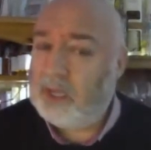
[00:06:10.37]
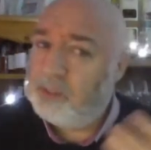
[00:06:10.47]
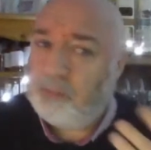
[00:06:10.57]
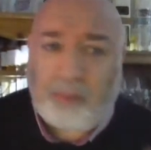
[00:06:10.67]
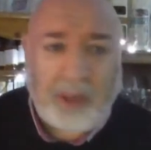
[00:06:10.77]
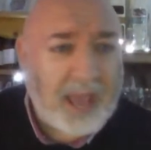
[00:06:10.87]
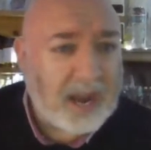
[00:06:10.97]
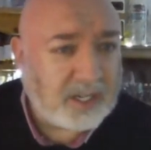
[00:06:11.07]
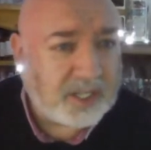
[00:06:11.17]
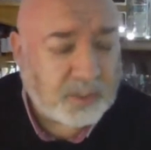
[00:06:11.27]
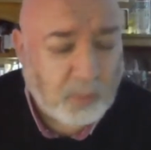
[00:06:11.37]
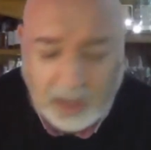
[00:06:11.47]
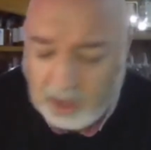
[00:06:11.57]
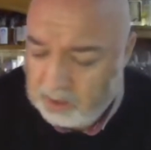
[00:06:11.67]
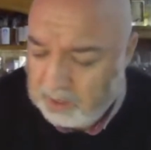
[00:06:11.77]
There's pears as
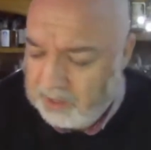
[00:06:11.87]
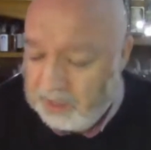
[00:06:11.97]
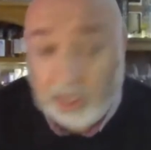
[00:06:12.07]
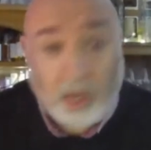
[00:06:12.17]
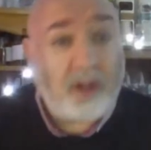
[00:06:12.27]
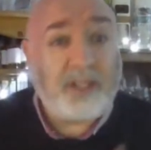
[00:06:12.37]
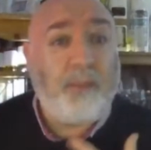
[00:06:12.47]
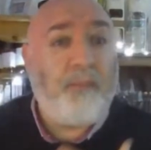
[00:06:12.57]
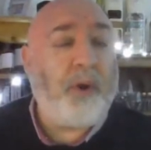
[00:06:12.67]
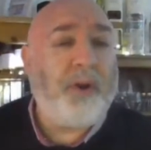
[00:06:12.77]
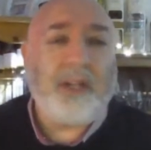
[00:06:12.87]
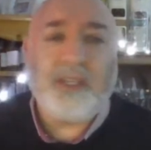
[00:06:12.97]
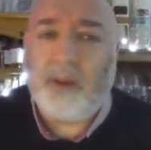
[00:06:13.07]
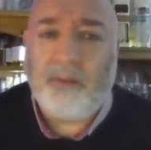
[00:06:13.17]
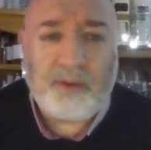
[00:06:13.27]
well. Lots of
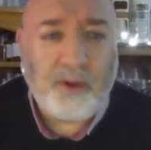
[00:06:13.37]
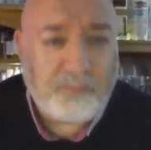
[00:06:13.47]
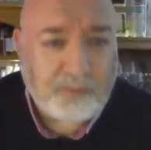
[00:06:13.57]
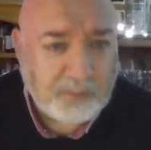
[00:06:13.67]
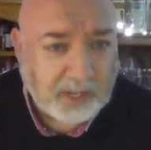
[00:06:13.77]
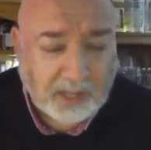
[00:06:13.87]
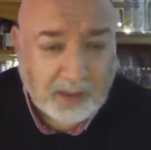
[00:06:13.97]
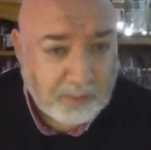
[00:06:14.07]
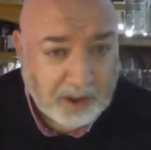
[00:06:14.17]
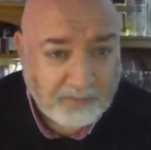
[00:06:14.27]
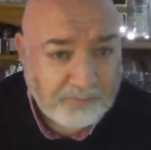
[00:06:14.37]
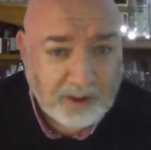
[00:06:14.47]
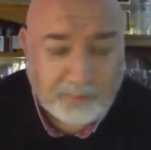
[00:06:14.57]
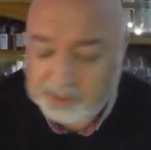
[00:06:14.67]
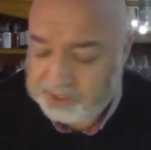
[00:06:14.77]
products come through from the Glen Moray
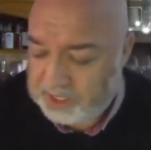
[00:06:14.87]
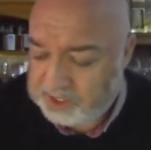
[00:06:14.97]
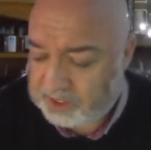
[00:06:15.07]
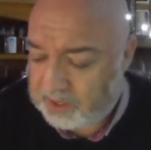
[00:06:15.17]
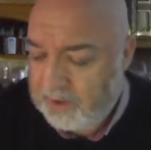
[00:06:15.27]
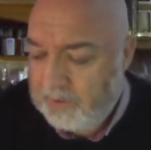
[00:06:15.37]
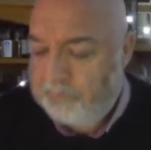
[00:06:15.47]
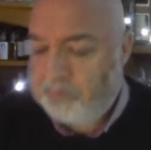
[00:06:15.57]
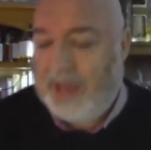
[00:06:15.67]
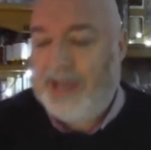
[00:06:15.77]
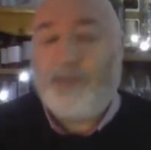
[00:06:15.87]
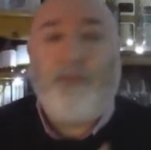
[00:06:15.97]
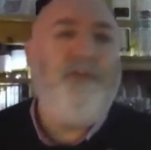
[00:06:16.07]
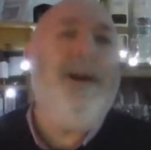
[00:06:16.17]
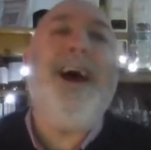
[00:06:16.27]
fermentation. It is
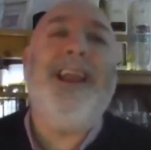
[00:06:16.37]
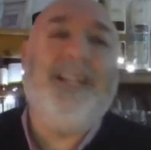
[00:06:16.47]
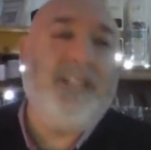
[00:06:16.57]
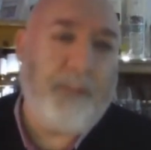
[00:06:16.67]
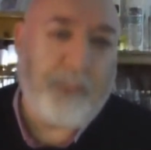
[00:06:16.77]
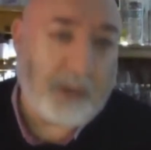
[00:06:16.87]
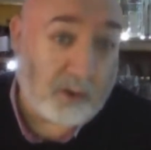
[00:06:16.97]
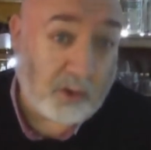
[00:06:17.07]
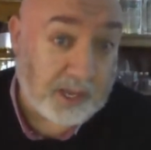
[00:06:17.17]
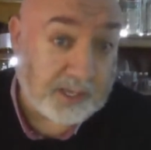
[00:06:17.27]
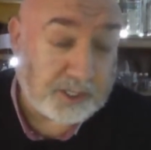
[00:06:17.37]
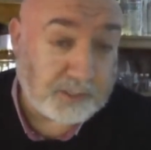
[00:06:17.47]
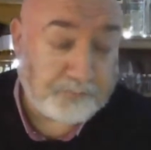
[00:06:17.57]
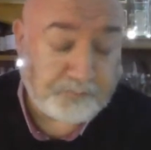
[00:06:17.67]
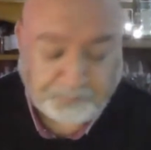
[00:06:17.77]
very typical,
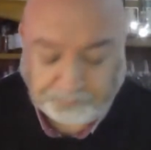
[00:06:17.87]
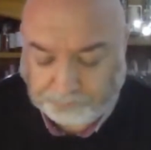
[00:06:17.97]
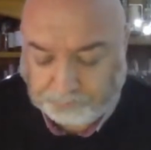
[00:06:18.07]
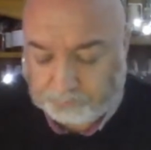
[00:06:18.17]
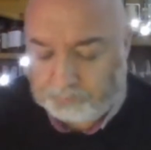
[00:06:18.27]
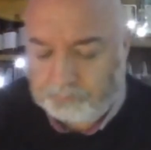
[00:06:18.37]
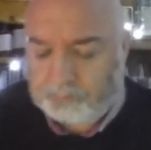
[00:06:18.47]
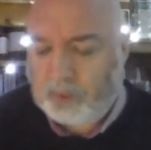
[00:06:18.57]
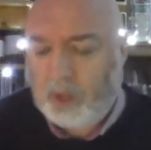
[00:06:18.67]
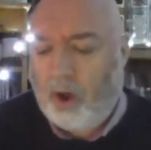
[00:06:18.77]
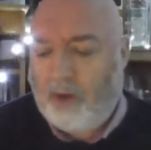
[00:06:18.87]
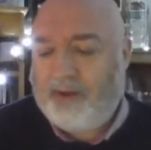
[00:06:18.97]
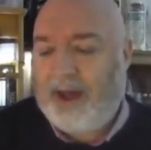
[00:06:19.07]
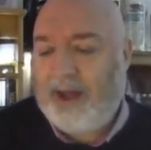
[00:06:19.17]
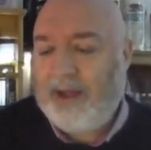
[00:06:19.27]
this, of
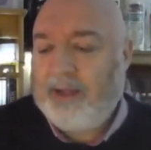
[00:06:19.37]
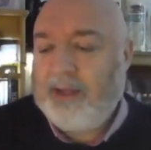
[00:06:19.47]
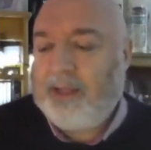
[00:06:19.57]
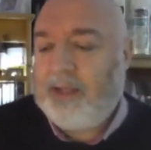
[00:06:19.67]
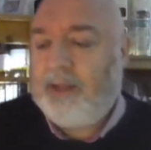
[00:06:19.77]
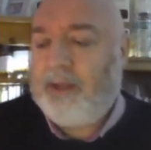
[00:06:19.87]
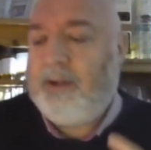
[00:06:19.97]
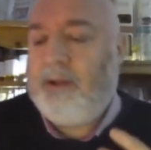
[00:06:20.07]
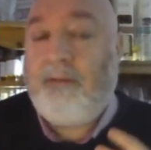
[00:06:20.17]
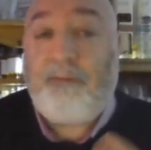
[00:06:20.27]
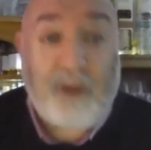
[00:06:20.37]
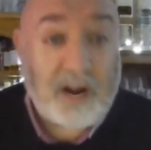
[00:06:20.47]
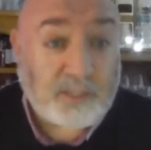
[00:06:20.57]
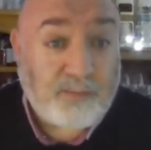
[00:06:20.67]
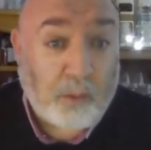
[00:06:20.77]
a
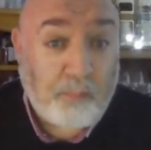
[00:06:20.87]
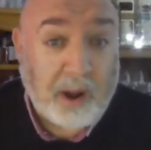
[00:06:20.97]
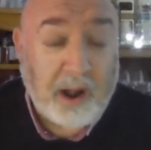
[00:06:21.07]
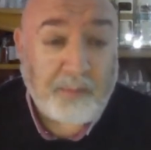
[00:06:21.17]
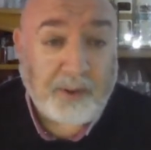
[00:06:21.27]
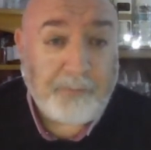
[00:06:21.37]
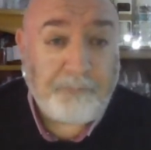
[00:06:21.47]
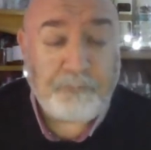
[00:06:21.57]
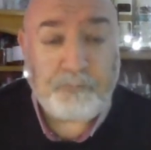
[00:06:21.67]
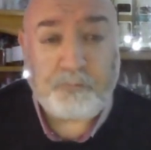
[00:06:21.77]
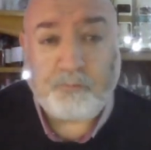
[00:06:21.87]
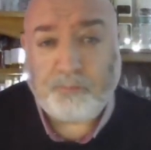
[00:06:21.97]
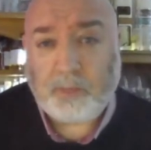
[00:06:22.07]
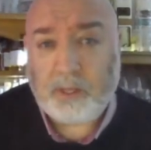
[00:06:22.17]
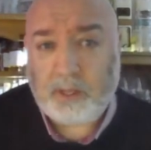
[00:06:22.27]
first fill bourbon
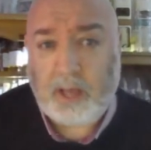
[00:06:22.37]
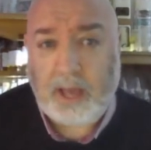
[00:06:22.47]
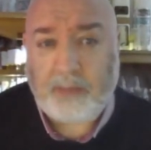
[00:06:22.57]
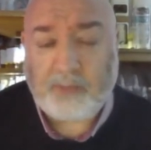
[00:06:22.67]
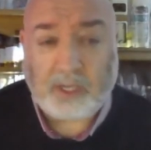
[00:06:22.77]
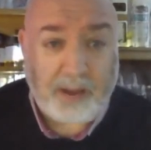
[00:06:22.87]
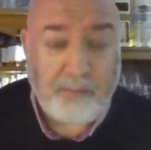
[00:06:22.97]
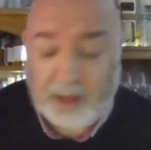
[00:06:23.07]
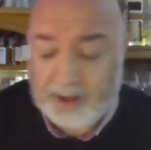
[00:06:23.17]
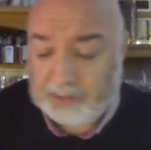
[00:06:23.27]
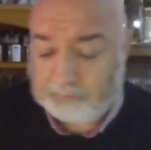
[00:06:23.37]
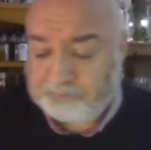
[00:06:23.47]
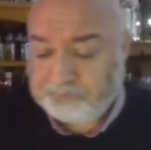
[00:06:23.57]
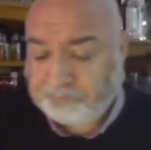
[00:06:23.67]
and Glen Moray.